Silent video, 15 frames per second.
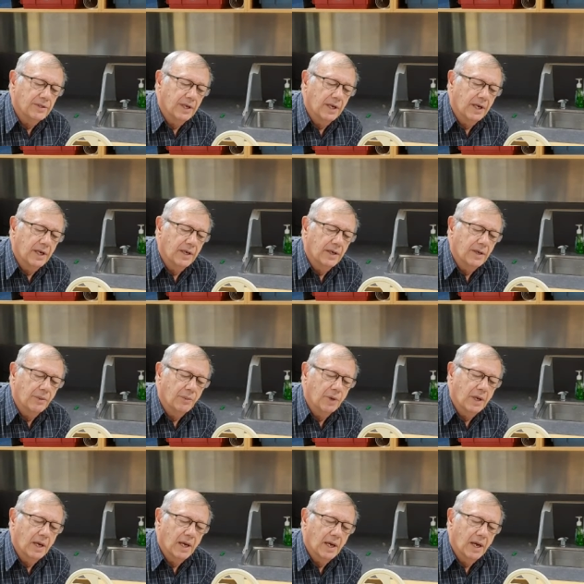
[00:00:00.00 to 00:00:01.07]
end, we
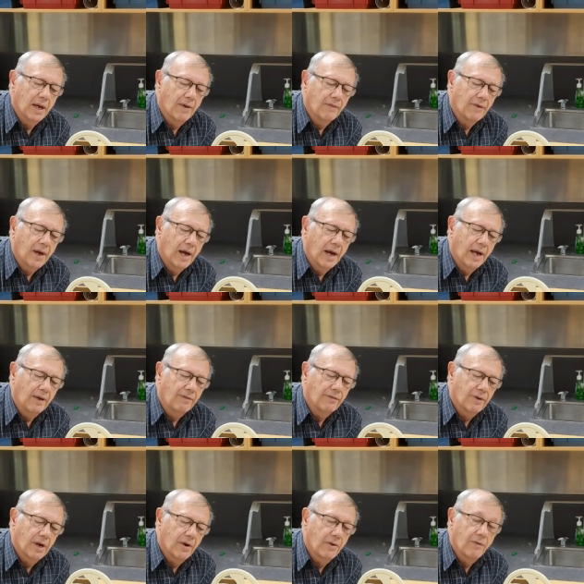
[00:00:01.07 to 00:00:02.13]
have a
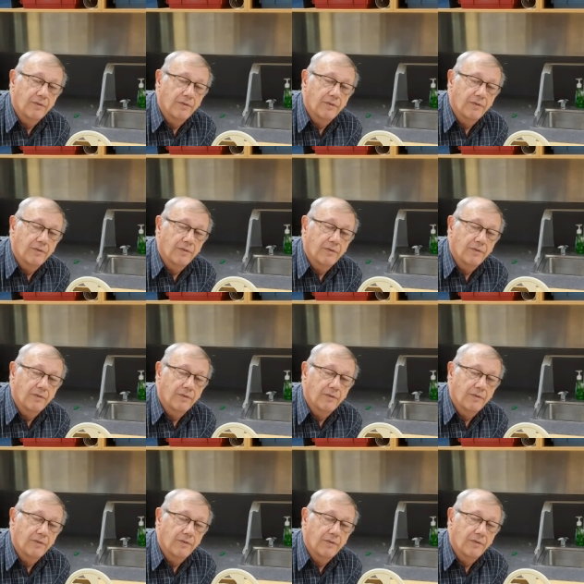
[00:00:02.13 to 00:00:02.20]
flow